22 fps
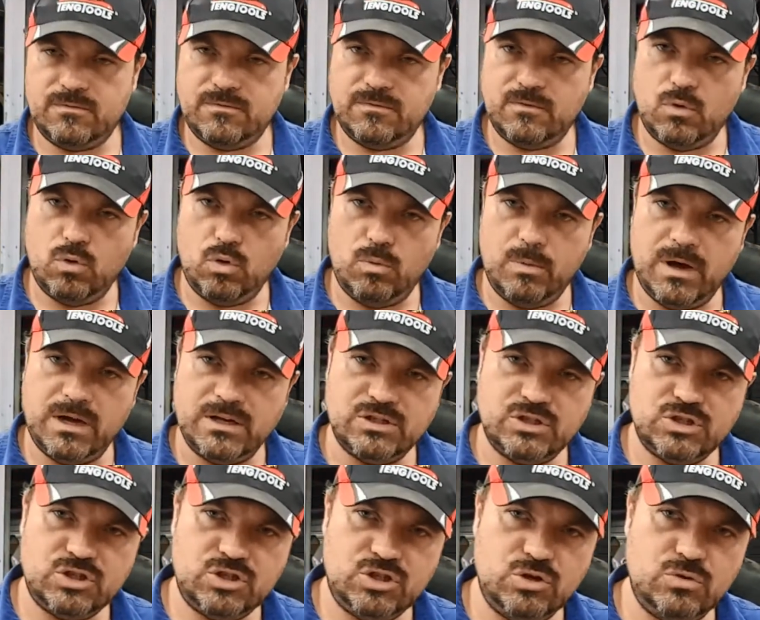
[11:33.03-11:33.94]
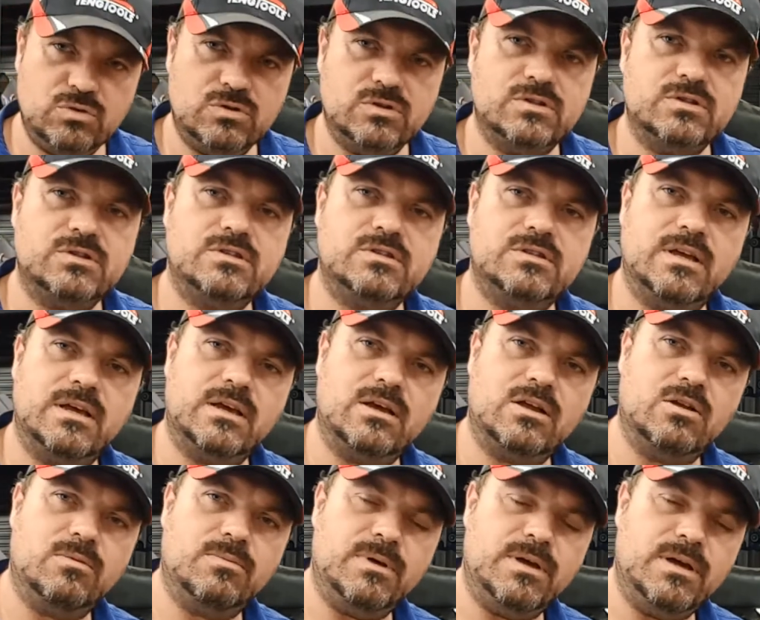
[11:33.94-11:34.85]
for my students they're
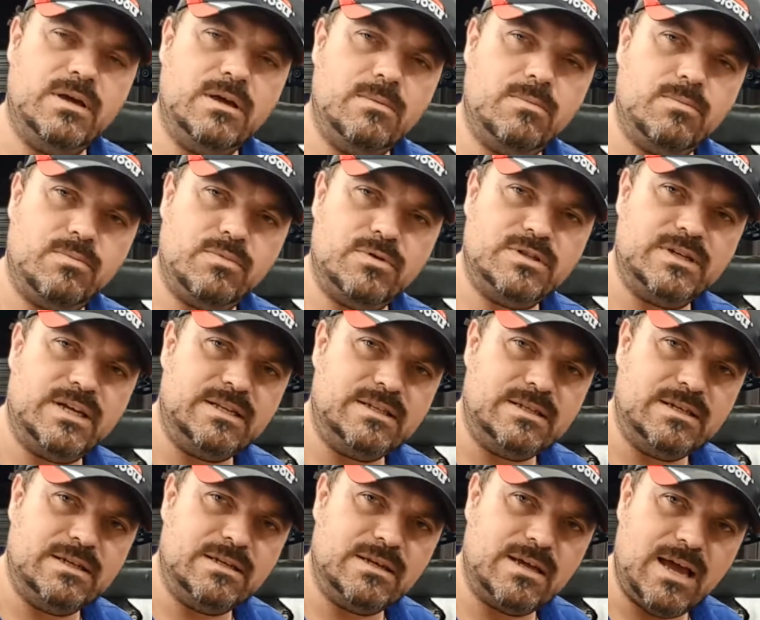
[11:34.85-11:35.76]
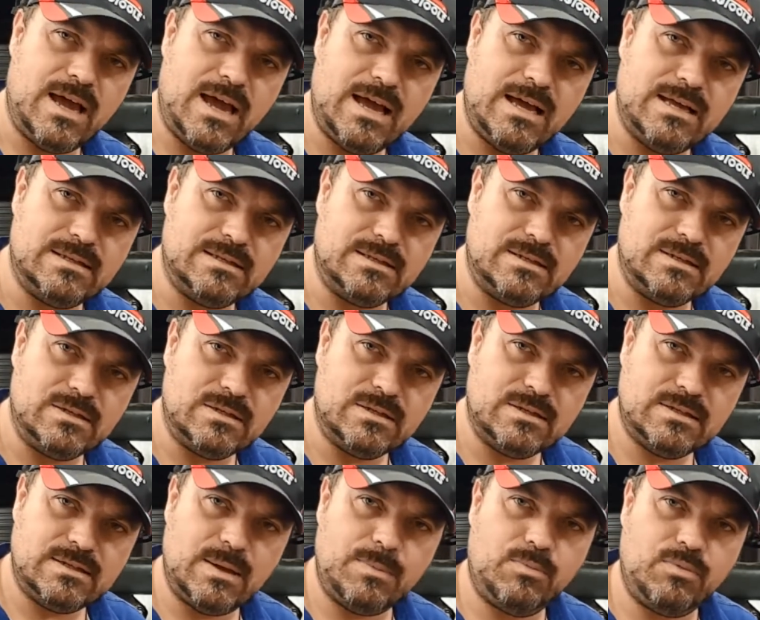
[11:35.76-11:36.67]
going to be presented as
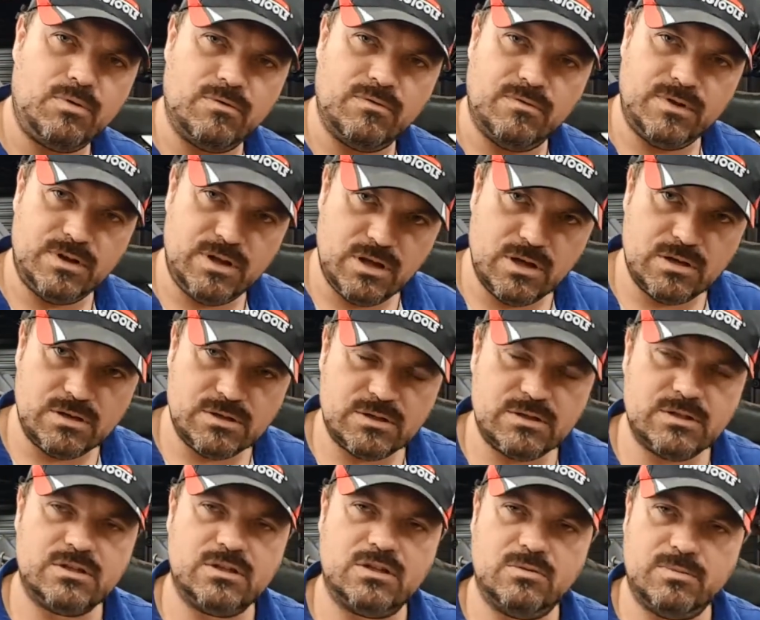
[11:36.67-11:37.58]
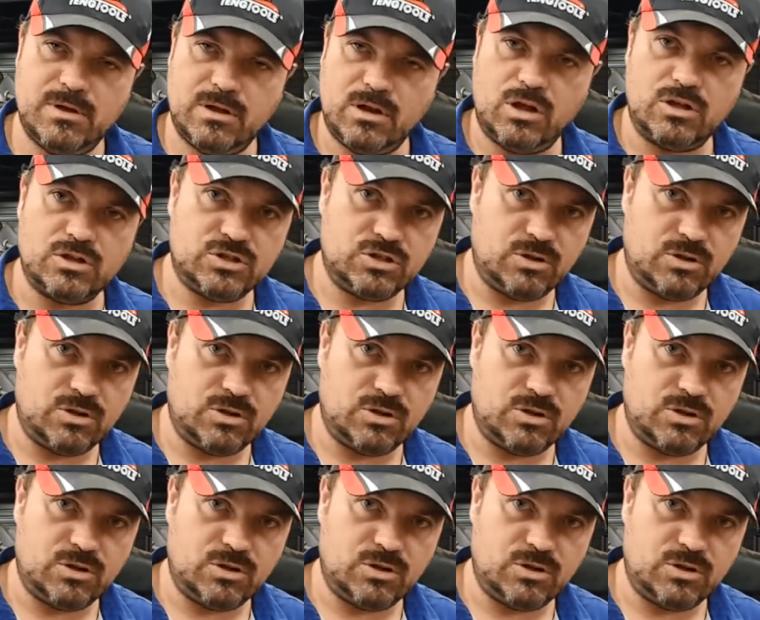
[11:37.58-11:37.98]
separate videos, so there'll be a lot of